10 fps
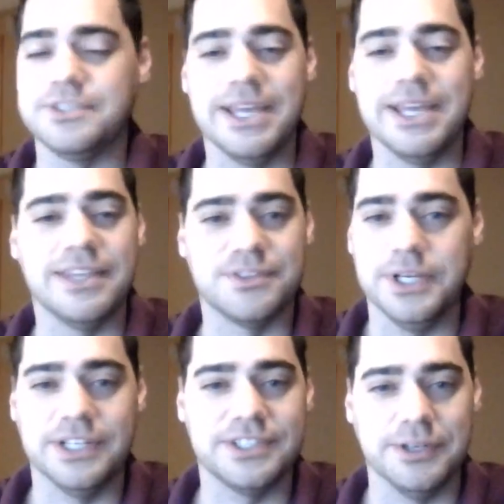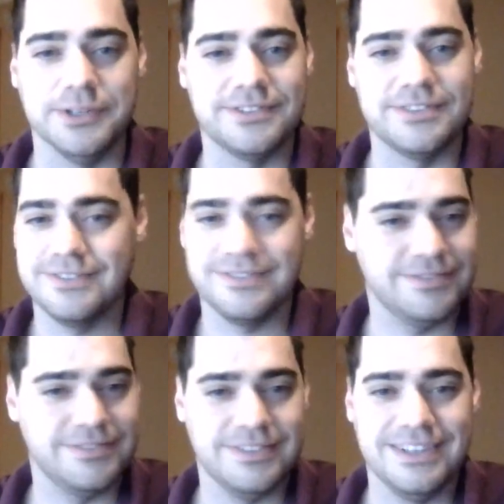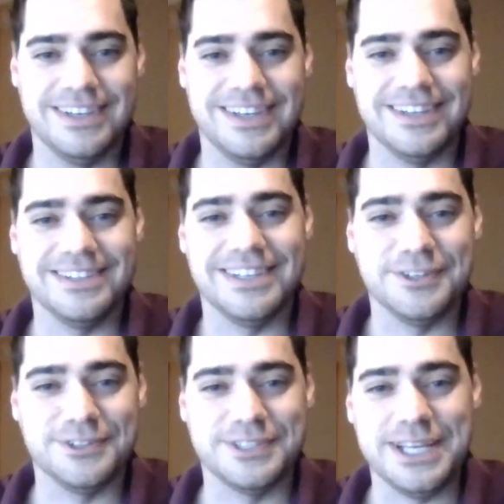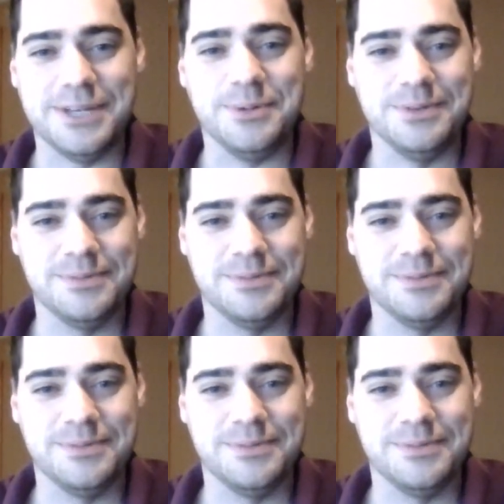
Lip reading: made the switch, so it's understandable.